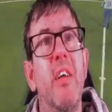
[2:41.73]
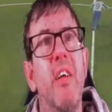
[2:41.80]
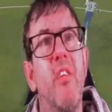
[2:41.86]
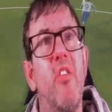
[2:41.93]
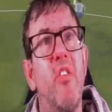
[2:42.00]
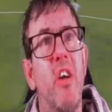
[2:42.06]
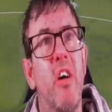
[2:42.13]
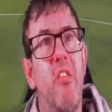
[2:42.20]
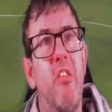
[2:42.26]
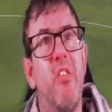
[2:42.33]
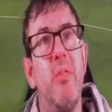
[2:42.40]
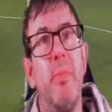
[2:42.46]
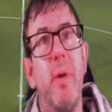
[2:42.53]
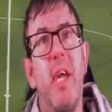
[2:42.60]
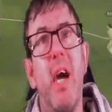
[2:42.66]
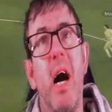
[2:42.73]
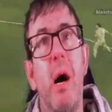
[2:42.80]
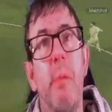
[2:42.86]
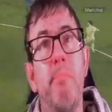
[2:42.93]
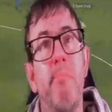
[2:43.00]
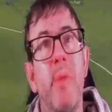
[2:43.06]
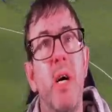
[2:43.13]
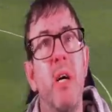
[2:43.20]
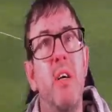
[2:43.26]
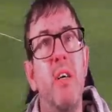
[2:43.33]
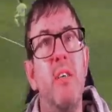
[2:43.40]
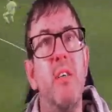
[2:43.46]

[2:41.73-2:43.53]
starts to become